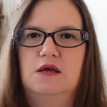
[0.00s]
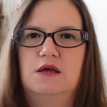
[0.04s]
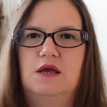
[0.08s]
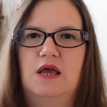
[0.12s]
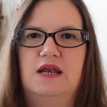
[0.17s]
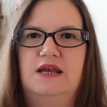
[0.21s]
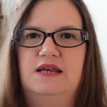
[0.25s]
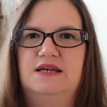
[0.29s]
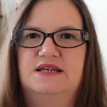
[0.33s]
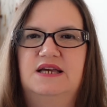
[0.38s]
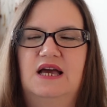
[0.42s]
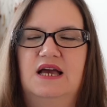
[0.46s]

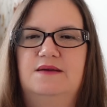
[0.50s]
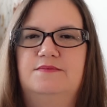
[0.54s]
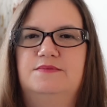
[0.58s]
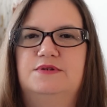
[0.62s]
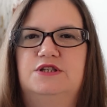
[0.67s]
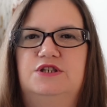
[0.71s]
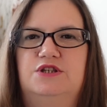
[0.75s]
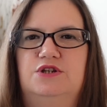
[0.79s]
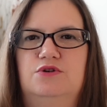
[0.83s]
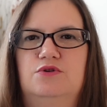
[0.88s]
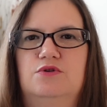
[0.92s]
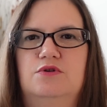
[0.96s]
anytime
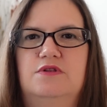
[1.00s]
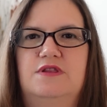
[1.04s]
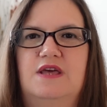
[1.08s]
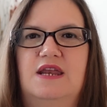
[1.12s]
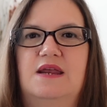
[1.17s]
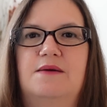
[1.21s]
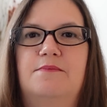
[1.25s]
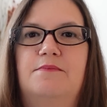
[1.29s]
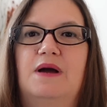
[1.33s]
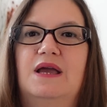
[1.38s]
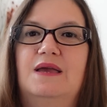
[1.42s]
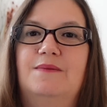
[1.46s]
soon, then
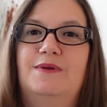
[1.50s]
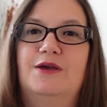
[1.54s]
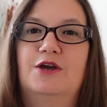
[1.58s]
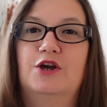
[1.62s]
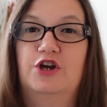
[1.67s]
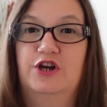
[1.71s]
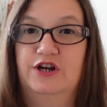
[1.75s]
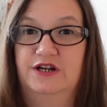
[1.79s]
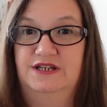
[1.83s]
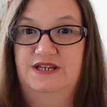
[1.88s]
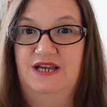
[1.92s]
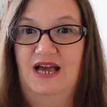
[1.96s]
it might be a
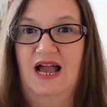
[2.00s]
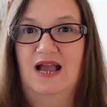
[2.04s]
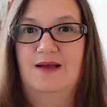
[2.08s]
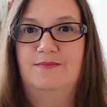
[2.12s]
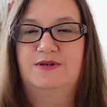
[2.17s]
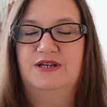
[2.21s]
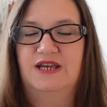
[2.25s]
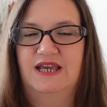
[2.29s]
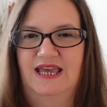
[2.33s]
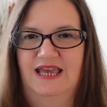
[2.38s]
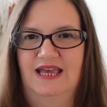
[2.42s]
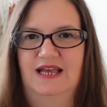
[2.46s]
good time
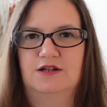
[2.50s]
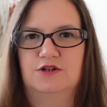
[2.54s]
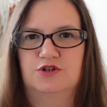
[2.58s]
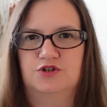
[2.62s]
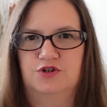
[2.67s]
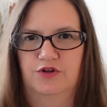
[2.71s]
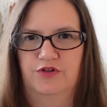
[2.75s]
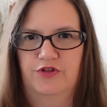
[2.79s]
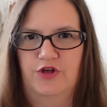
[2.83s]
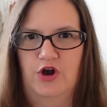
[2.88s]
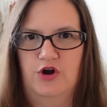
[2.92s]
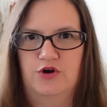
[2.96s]
to
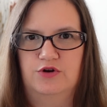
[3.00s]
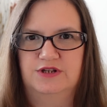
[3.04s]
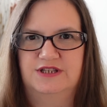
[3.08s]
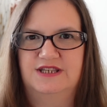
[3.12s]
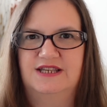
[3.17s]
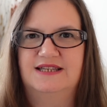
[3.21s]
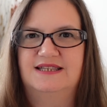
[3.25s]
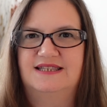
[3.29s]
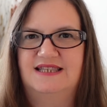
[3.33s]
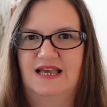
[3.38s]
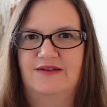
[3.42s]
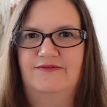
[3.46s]
cancel those
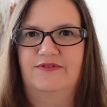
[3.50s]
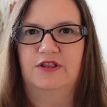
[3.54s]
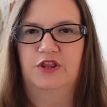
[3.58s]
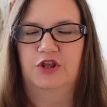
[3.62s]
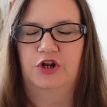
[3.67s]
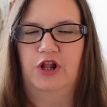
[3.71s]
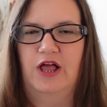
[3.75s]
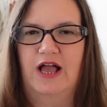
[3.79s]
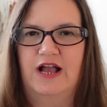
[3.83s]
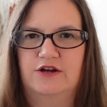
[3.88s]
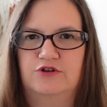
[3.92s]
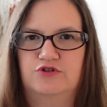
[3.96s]
and save a
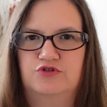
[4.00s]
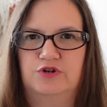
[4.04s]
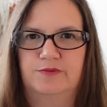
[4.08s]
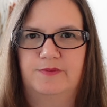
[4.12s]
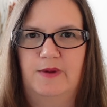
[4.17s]
little extra